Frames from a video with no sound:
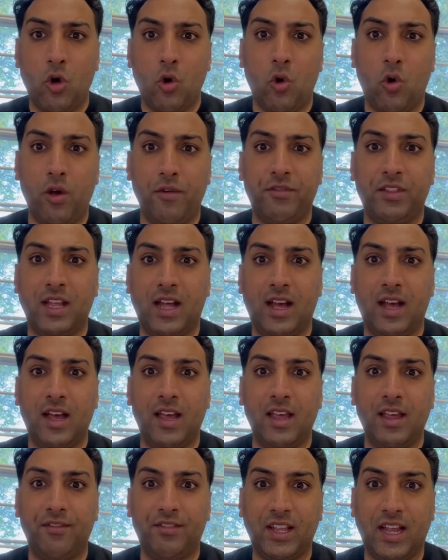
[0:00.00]
or if
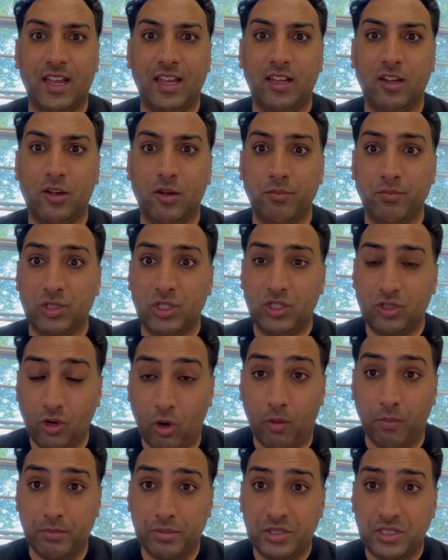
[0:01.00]
that income
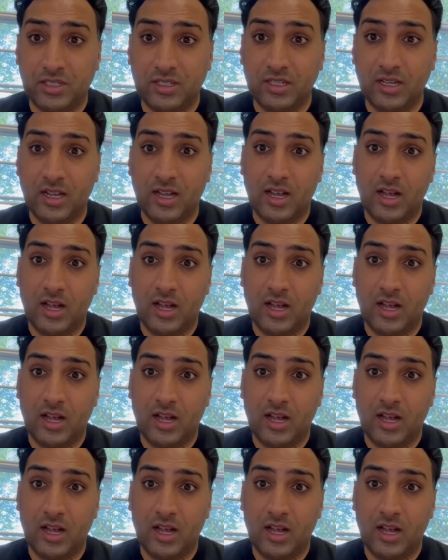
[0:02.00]
stops,